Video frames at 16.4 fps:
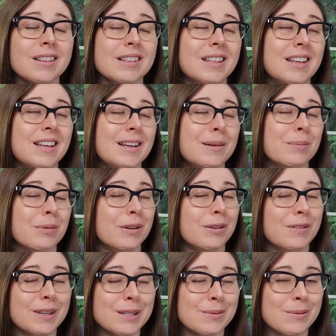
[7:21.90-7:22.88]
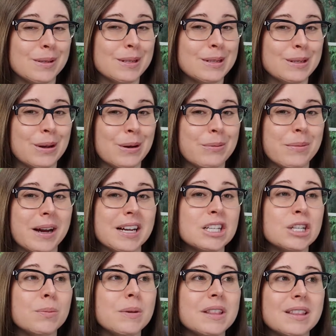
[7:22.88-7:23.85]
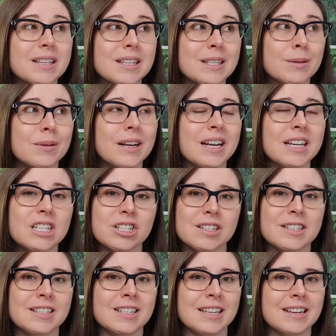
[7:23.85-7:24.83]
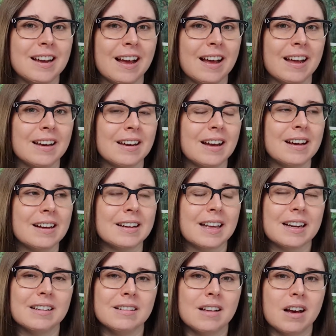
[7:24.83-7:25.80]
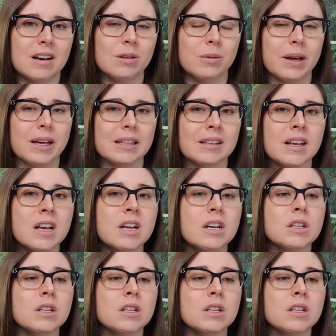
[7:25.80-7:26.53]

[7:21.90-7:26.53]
the previous one so much, but this one I just did not uh, get along with.